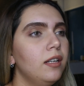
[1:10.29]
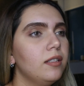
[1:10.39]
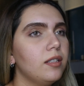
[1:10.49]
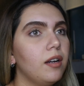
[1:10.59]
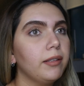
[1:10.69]

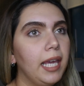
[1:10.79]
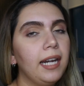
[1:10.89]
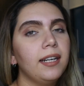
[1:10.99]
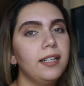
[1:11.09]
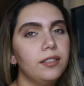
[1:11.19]
So
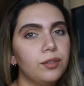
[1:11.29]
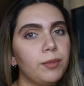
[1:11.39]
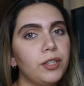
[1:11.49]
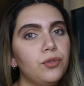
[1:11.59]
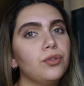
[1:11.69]
Canada is
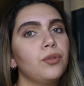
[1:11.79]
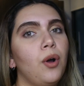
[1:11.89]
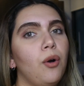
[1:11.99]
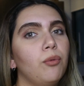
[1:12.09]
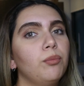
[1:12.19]
my true
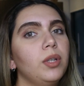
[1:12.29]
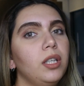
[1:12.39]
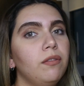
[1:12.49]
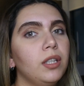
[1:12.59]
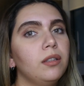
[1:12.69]
home.
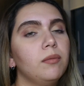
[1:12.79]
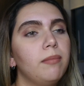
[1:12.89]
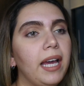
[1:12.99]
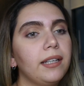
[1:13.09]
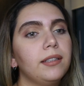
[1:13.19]
Even
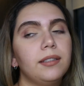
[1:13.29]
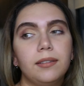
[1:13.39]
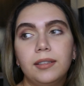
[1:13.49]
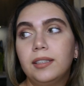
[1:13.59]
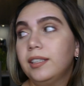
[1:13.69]
back
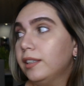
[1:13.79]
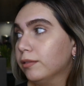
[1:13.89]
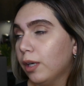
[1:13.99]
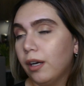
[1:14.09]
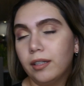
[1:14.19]
in
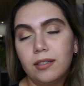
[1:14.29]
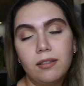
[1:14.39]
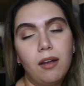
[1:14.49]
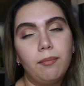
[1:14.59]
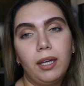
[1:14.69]
Iran is
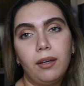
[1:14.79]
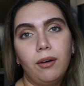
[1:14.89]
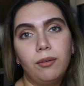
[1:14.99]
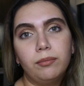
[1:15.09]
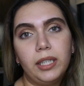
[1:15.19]
not my
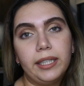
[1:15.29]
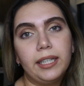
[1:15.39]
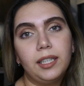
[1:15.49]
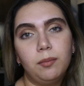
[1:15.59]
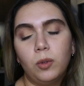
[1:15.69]
home like
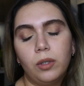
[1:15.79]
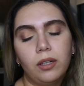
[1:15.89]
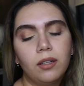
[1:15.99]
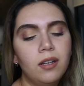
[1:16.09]
anymore.